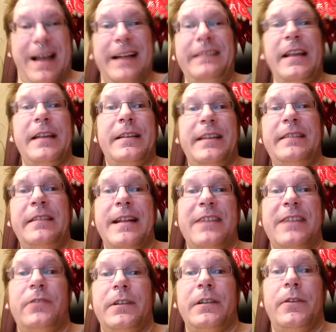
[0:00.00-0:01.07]
I'd say, decent,
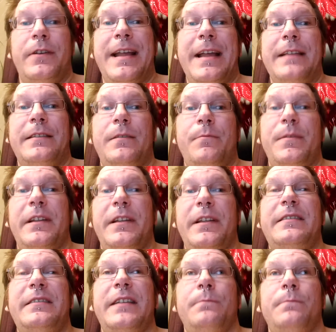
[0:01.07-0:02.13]
actually, looking at,
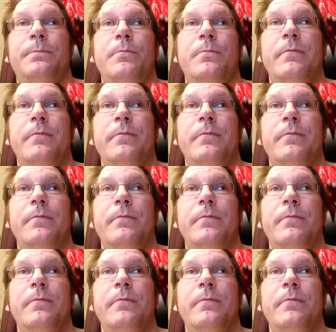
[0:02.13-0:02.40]
leasing.